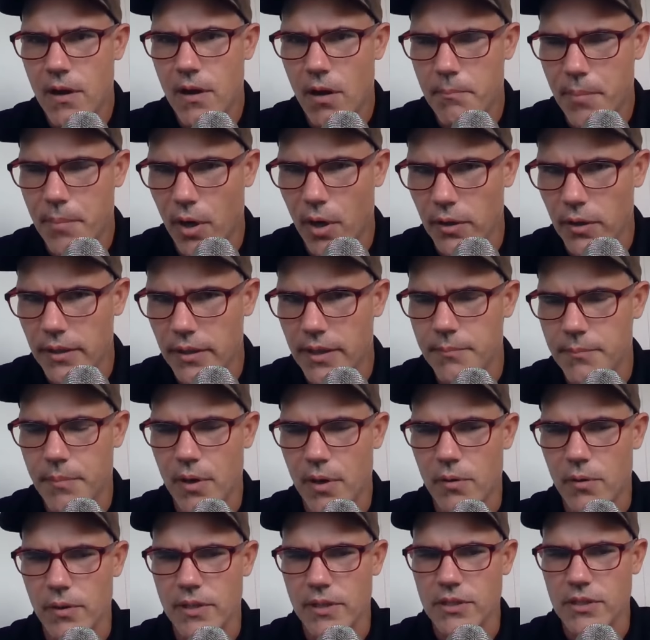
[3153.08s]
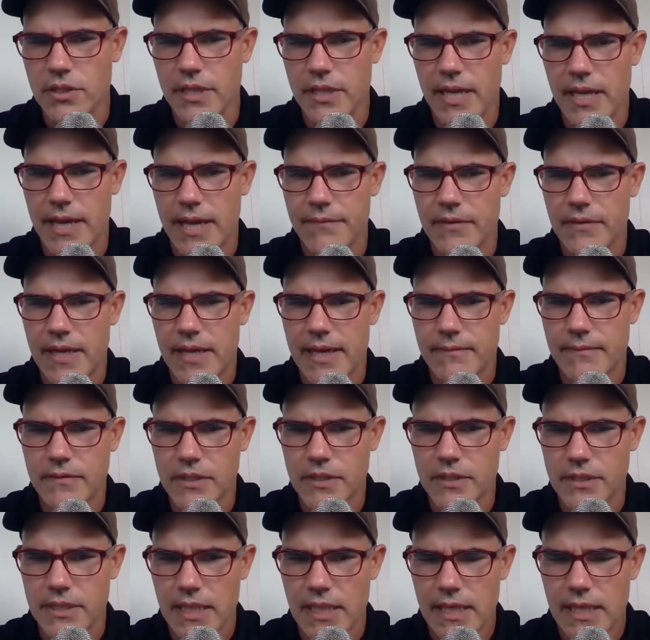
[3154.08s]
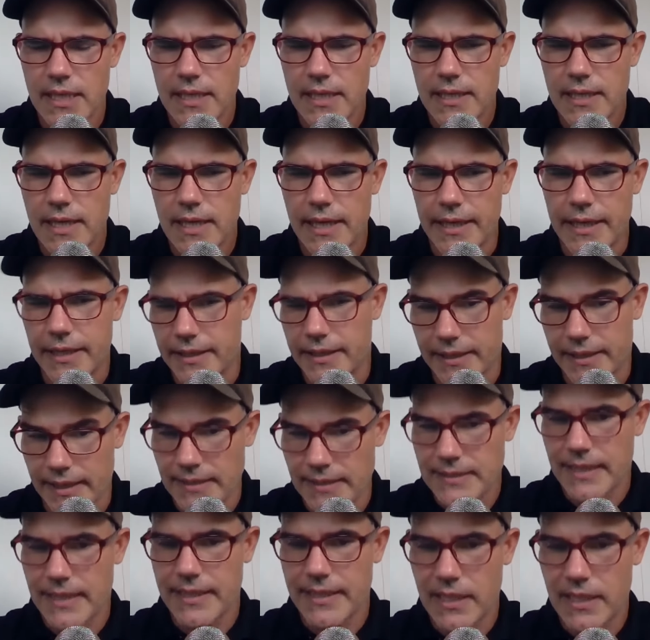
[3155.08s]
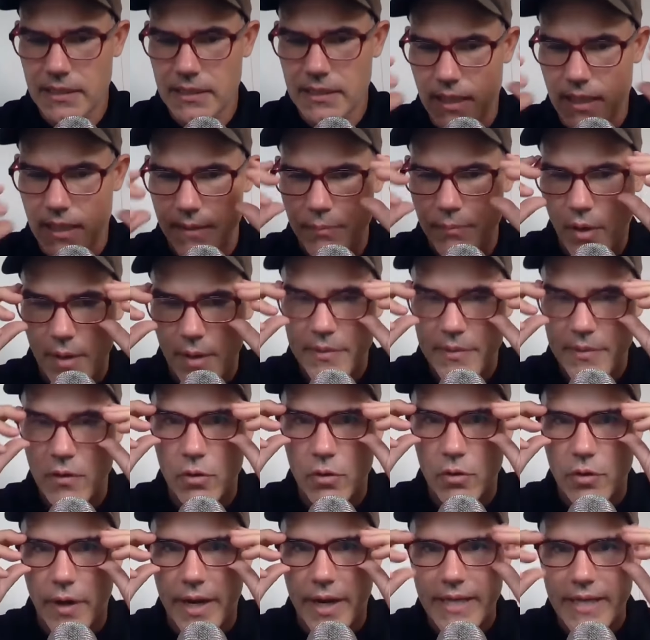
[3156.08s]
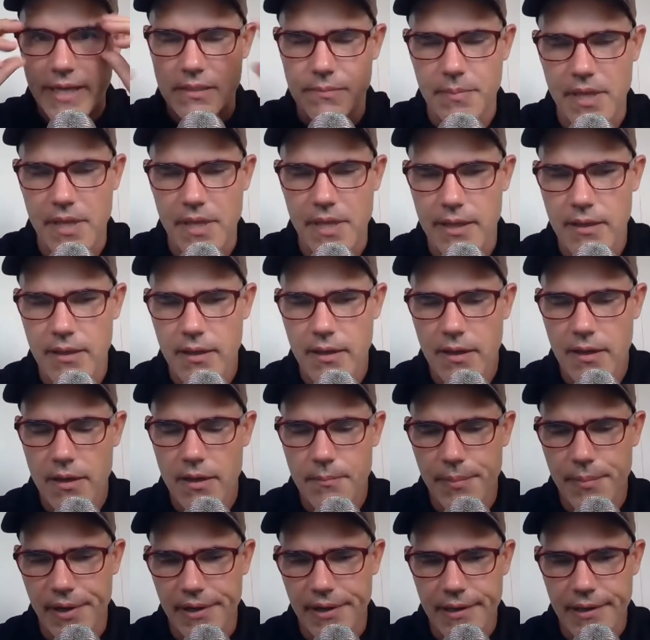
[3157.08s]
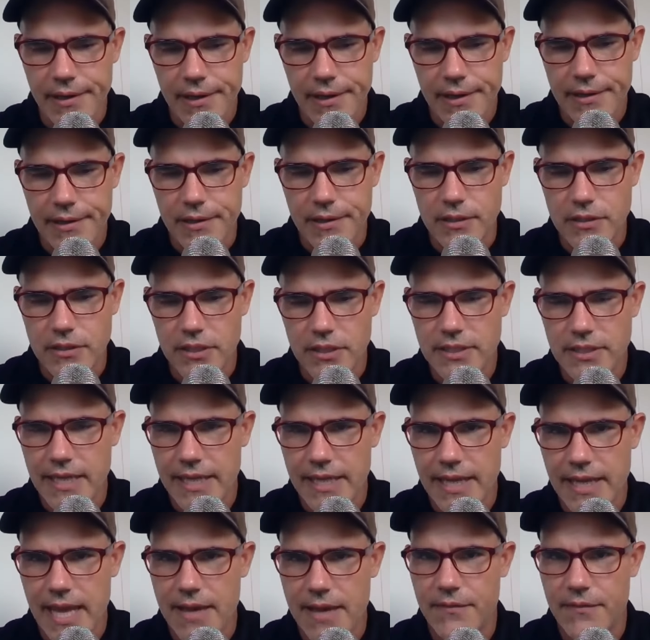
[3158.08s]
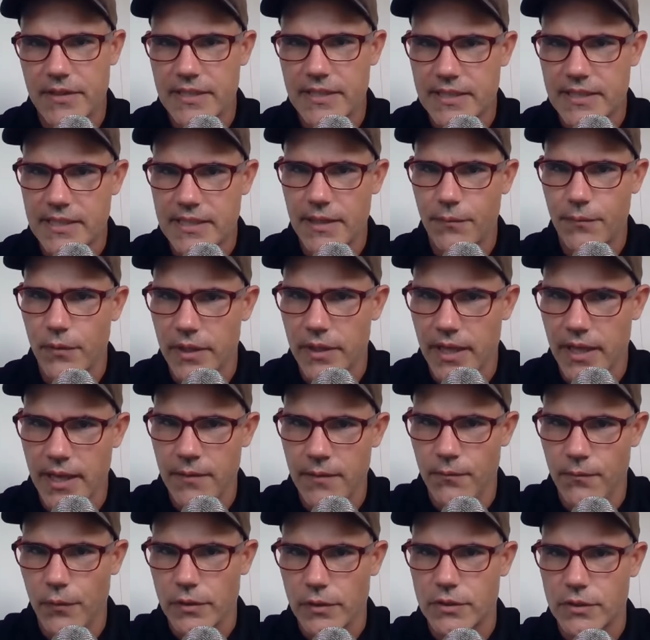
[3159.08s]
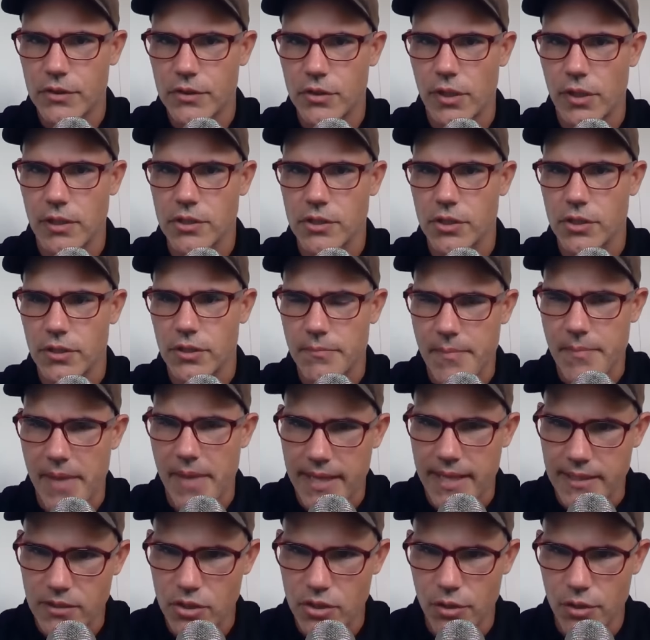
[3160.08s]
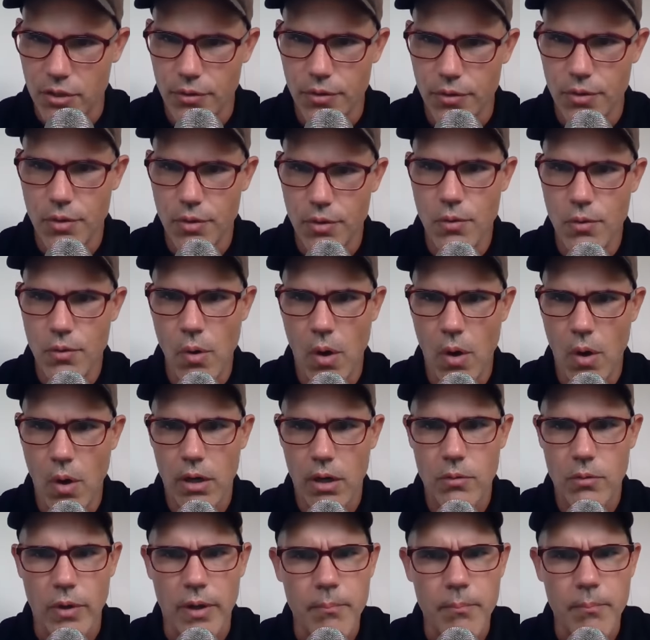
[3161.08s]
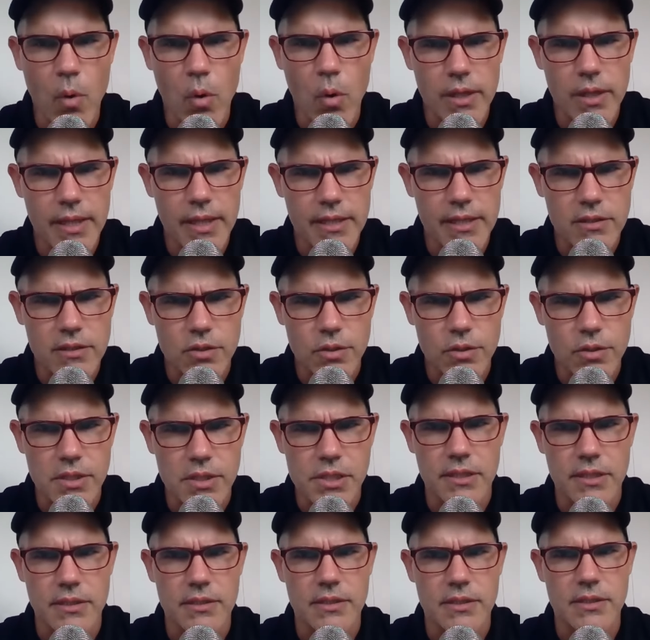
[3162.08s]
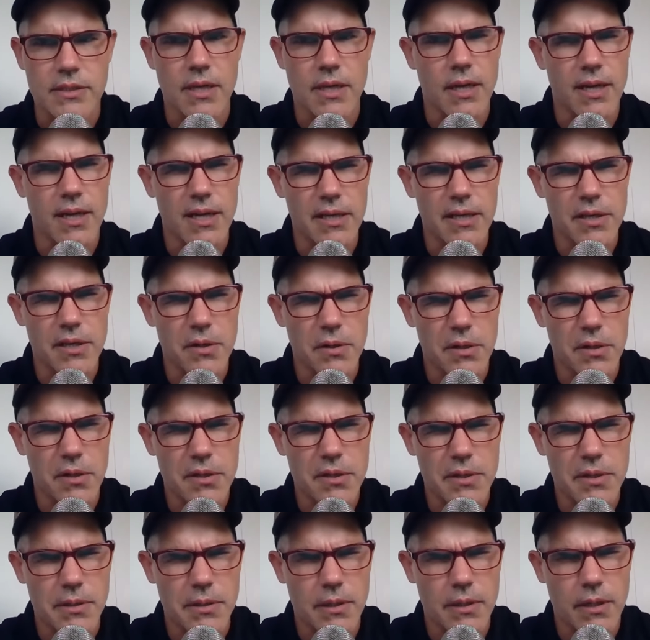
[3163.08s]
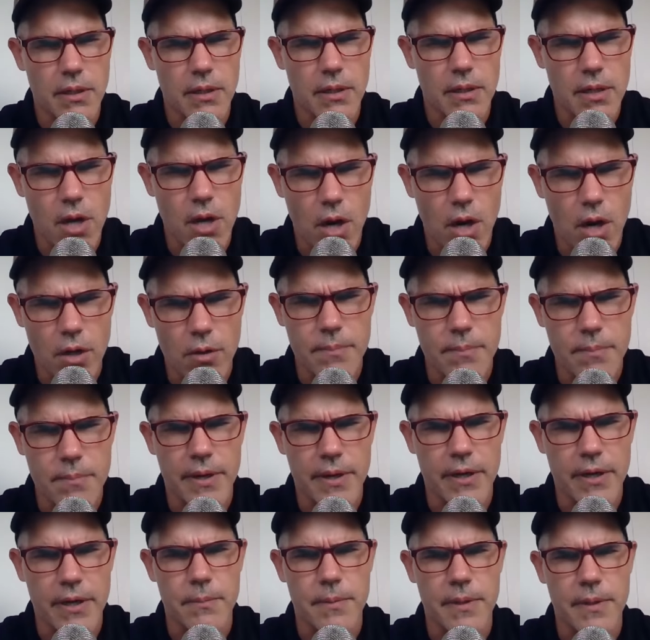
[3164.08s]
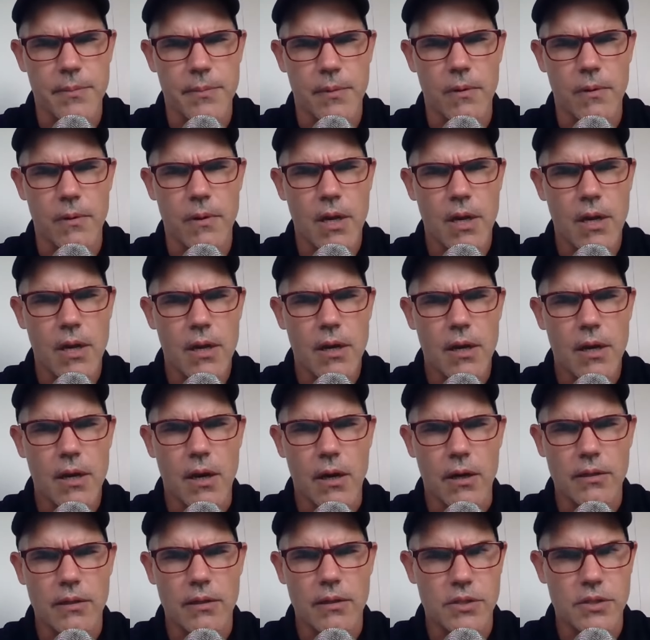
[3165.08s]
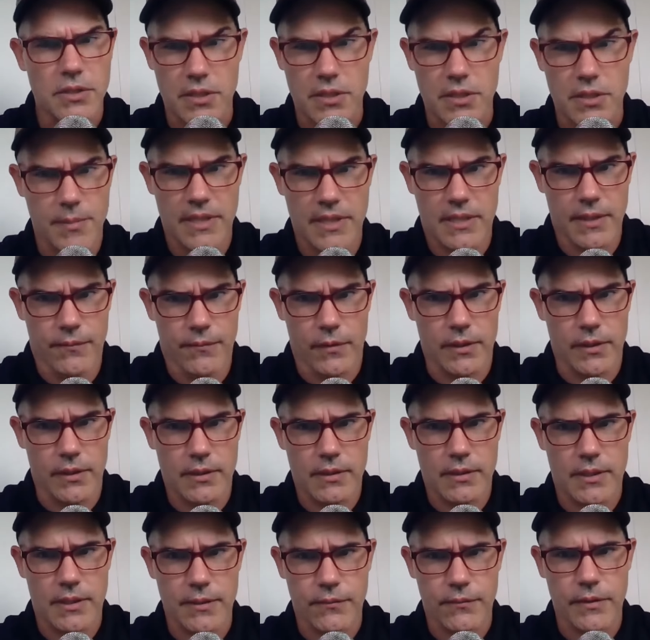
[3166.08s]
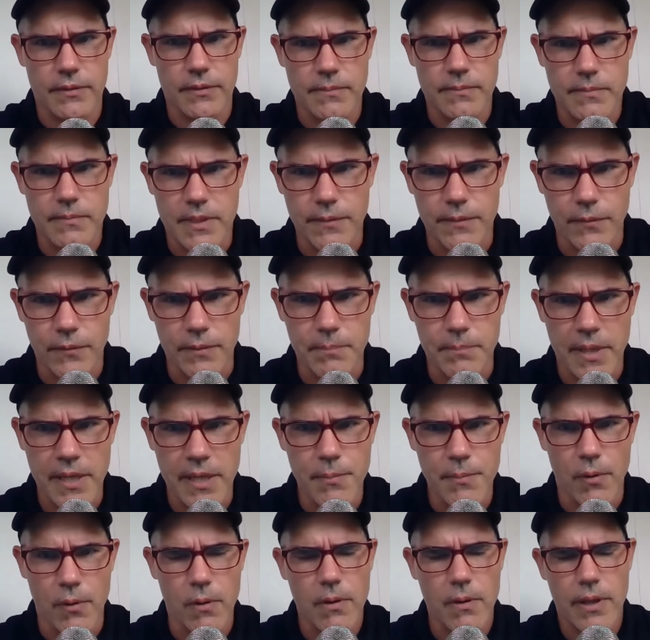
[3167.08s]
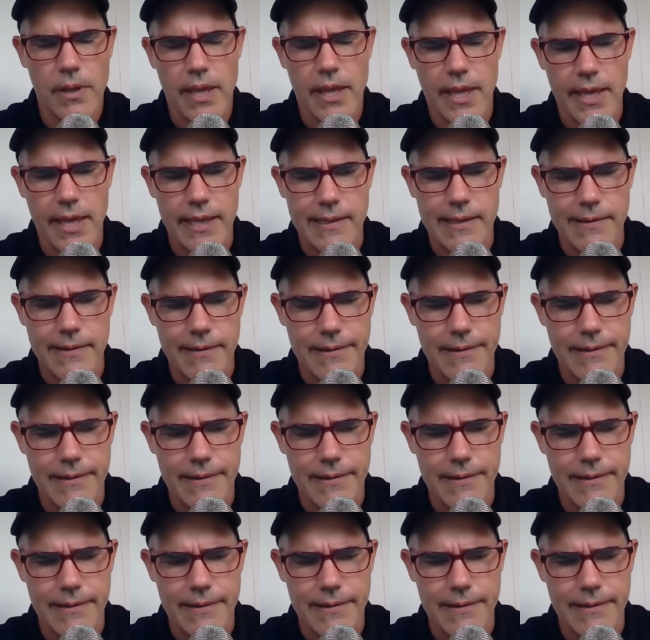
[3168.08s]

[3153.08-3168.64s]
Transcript: part components. You have to have just things I probably don't grasp yet. But you just got to have a different infrastructure to manage new hardware, more electricians. Your car repair people are just going to be different people, and